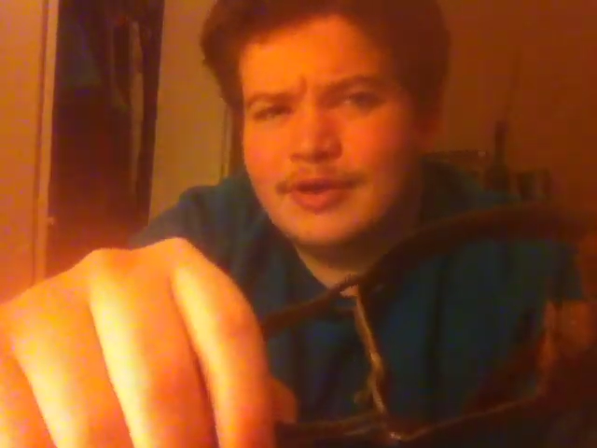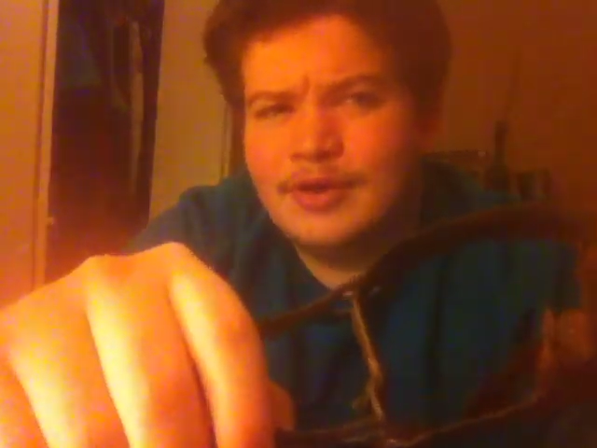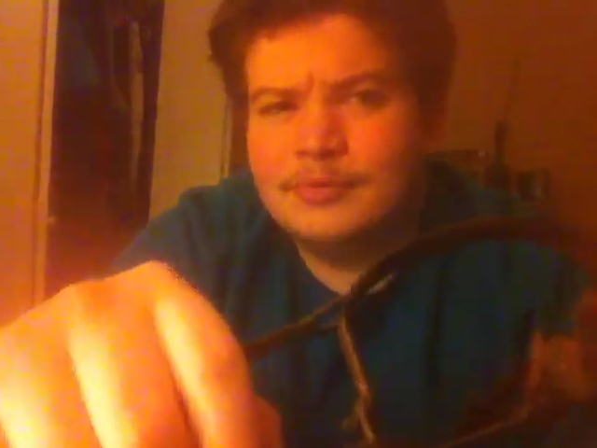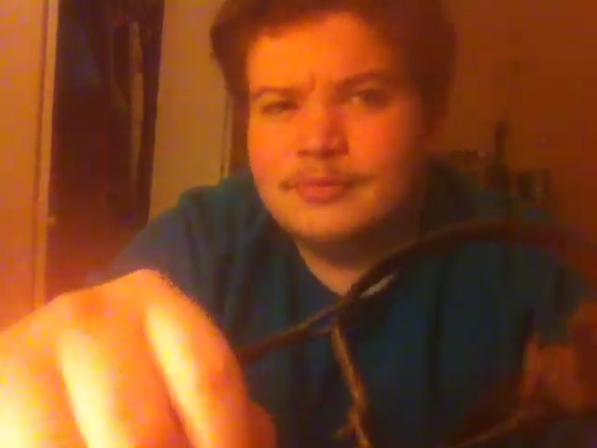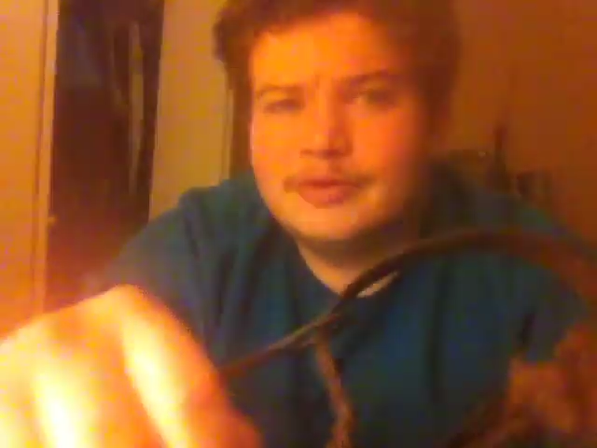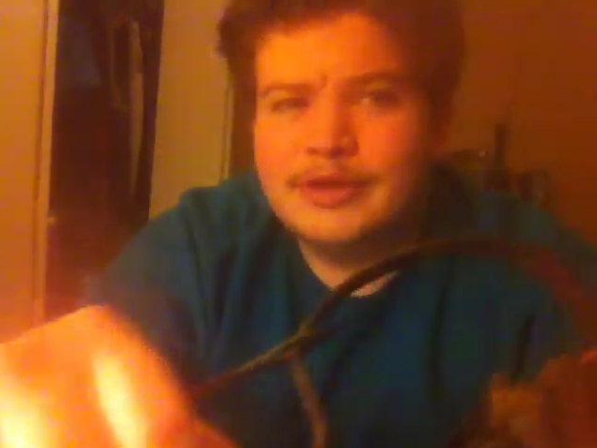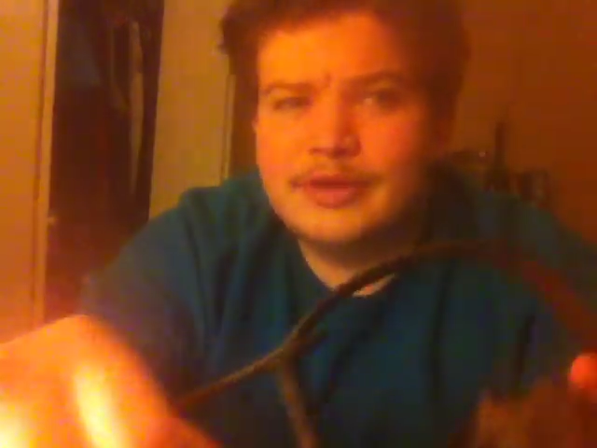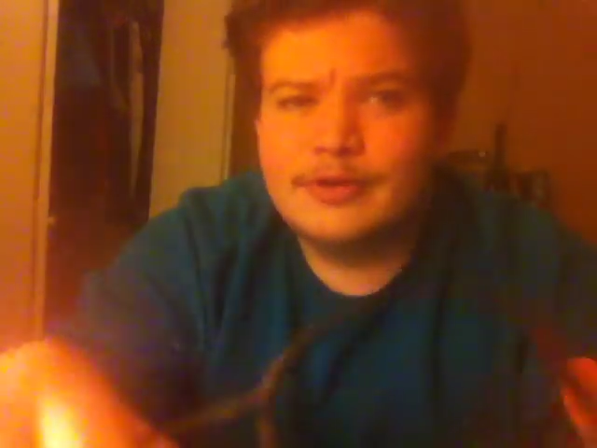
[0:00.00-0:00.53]

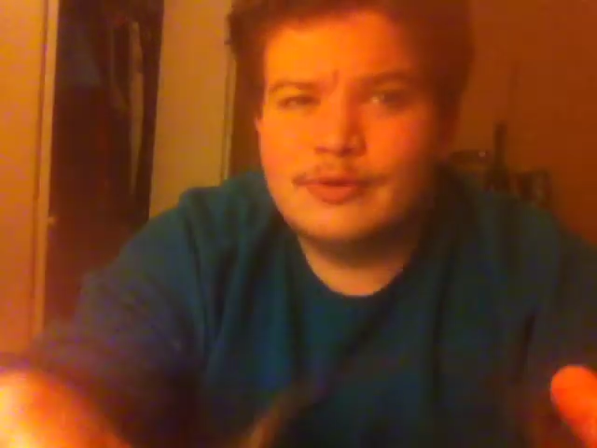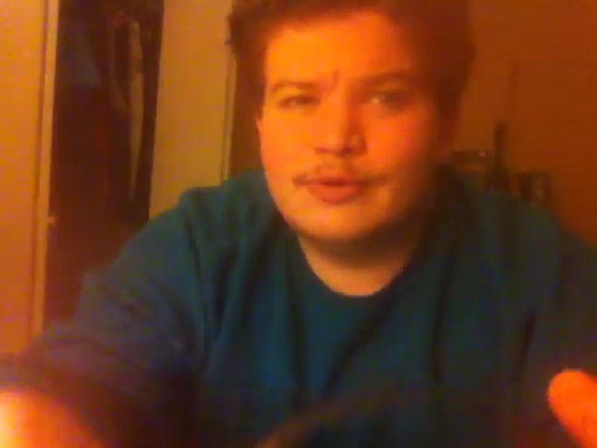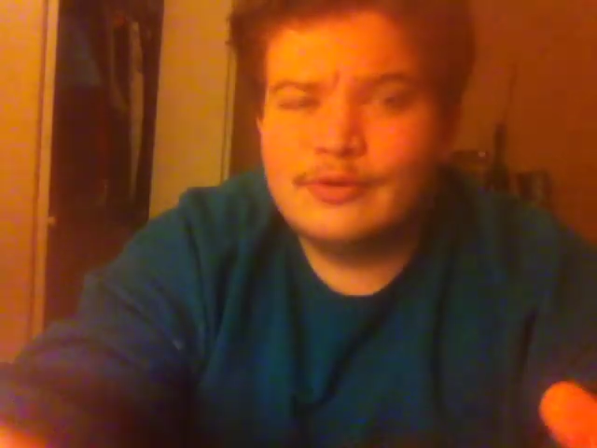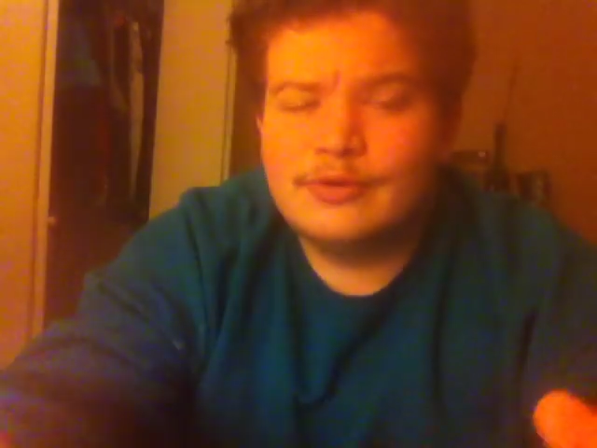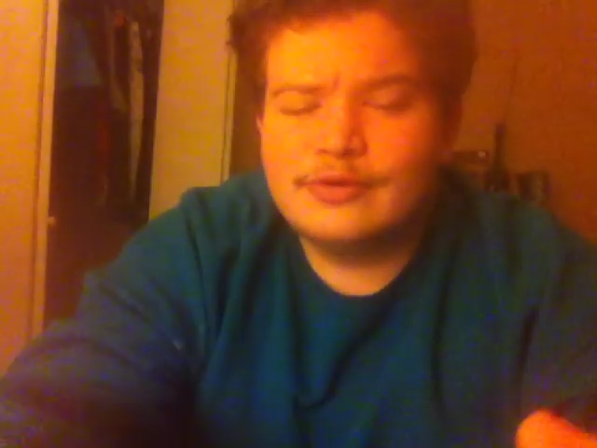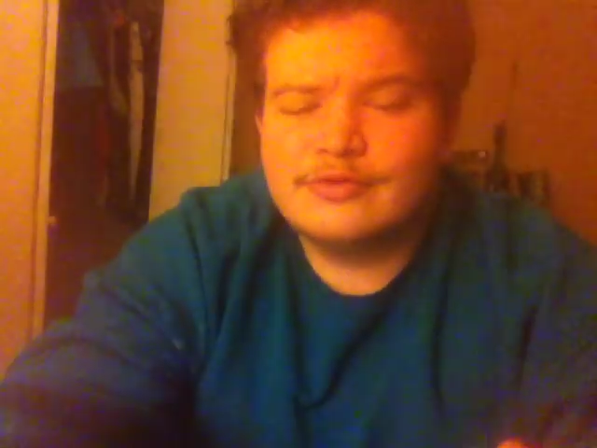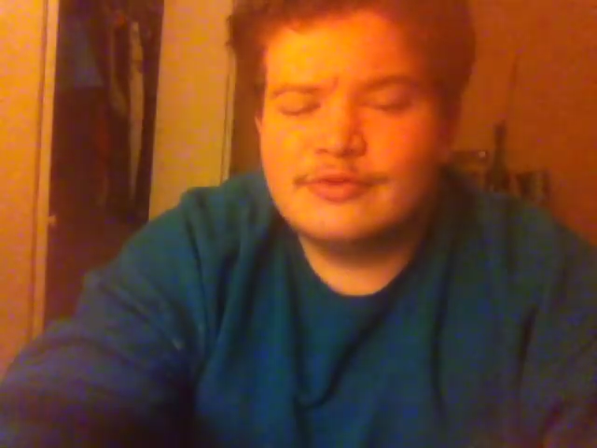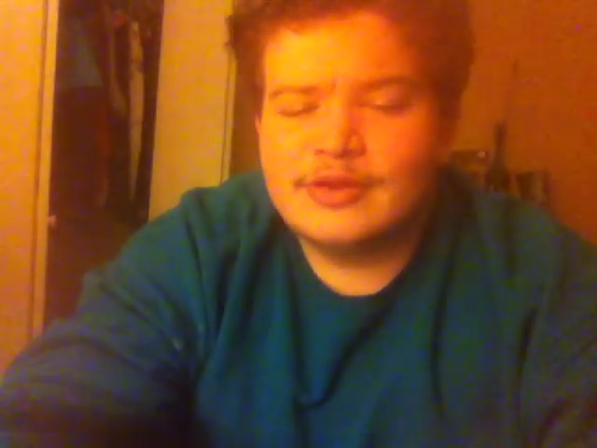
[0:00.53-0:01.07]
home
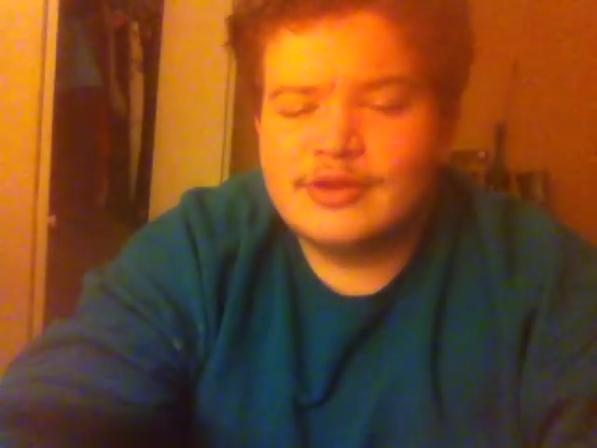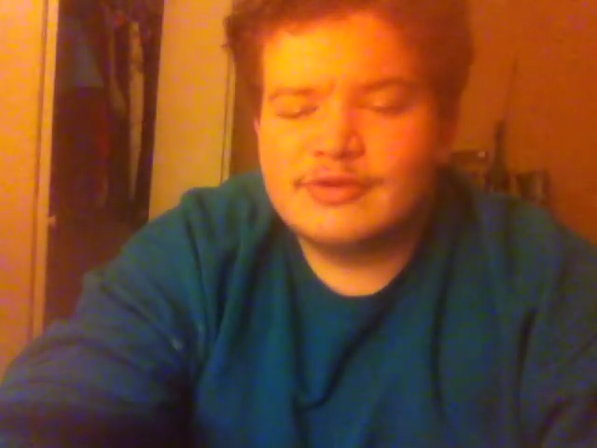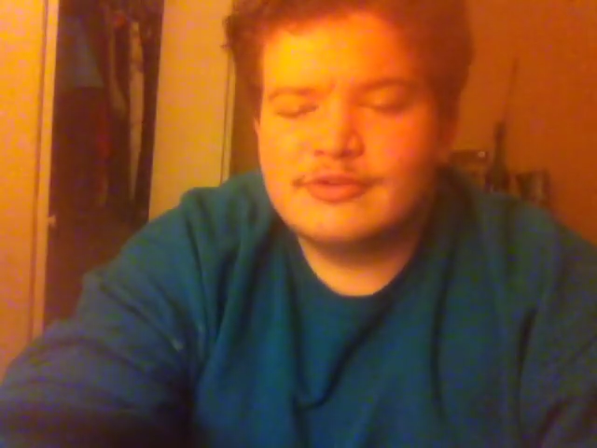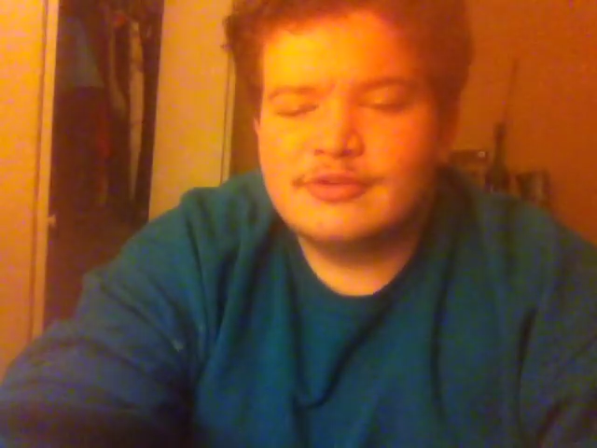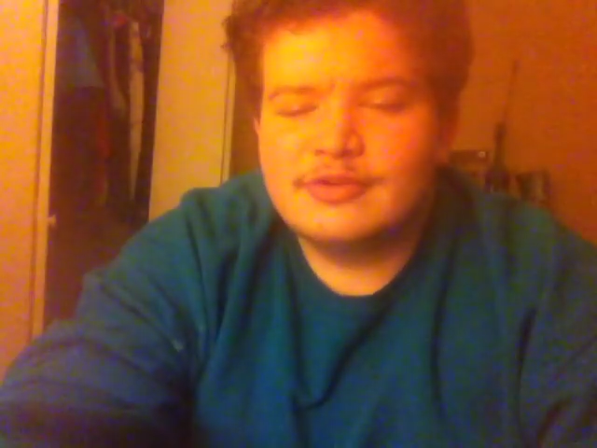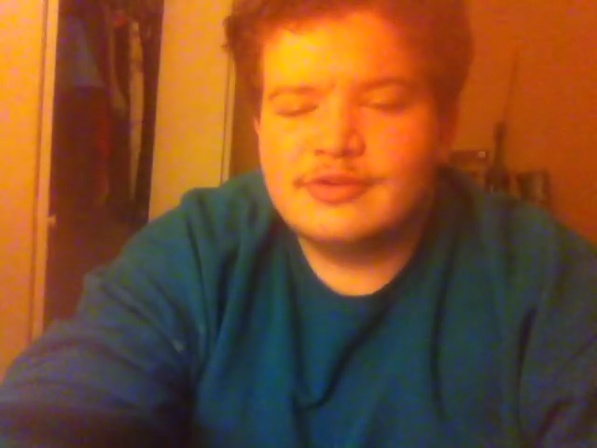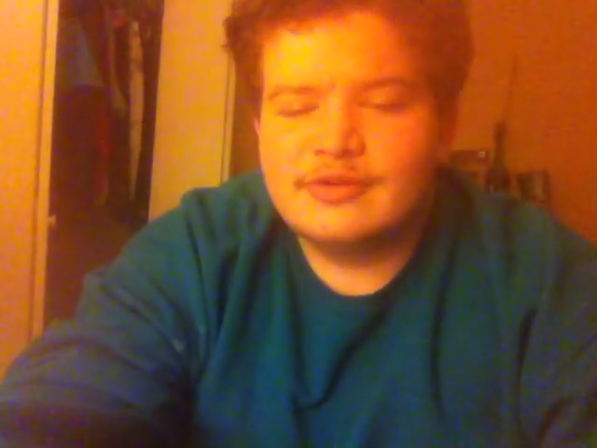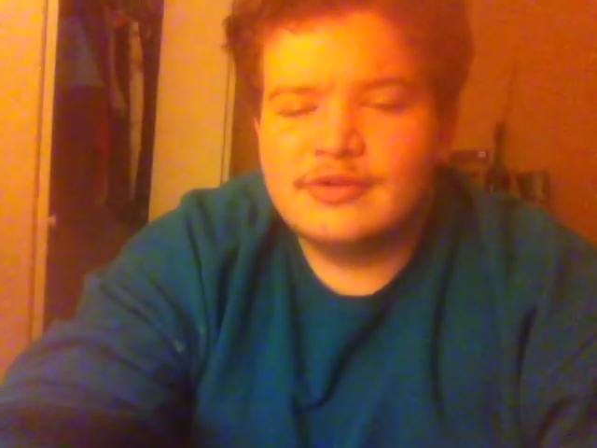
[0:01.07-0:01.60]
decor
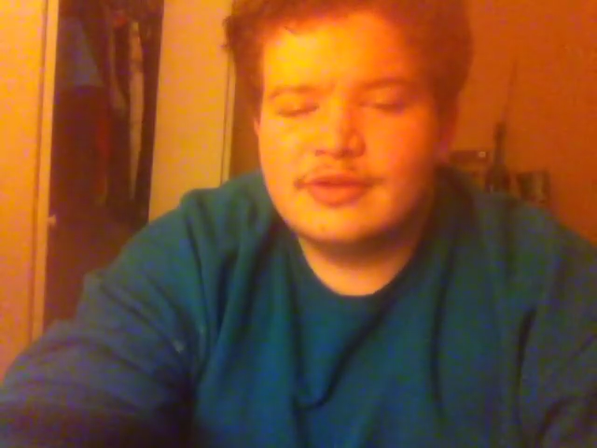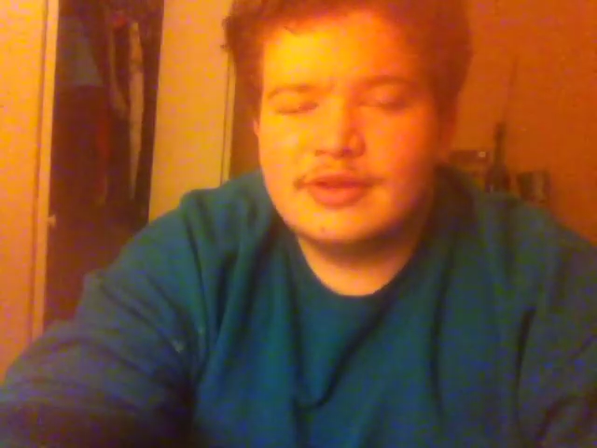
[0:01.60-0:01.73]
section,